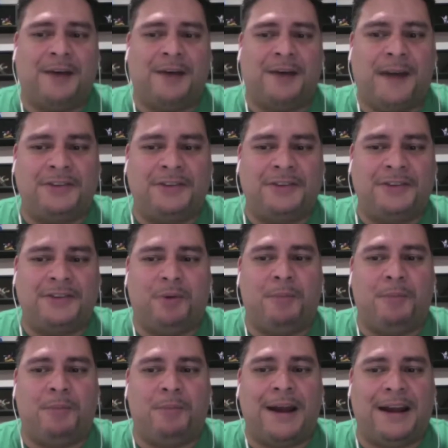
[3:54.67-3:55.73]
actually
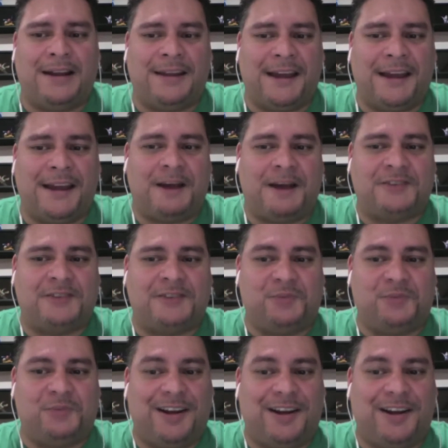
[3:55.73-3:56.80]
bought mine on the Xbox
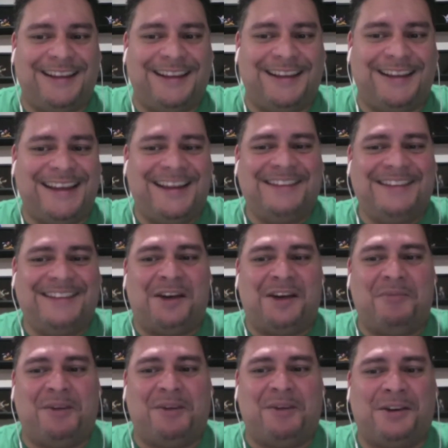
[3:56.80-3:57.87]
One, so
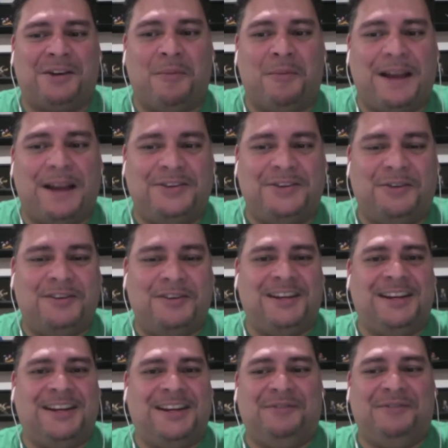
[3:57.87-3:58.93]
I want to go back to the
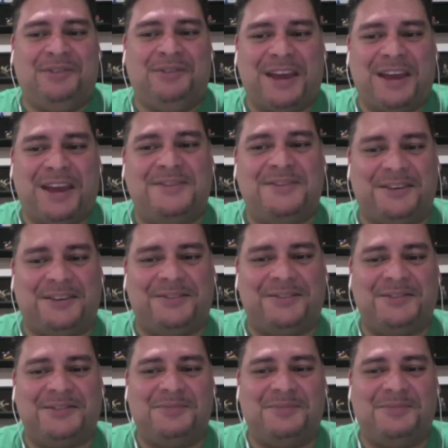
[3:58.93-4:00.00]
Resident Evil games. So
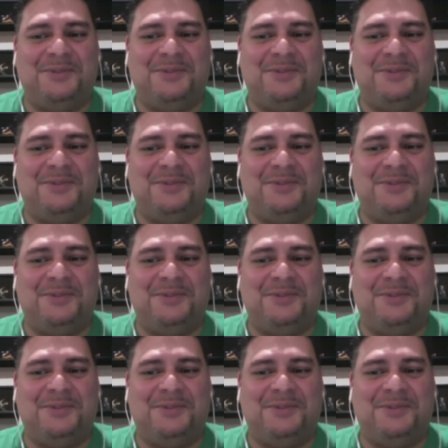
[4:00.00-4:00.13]
it's pretty cool.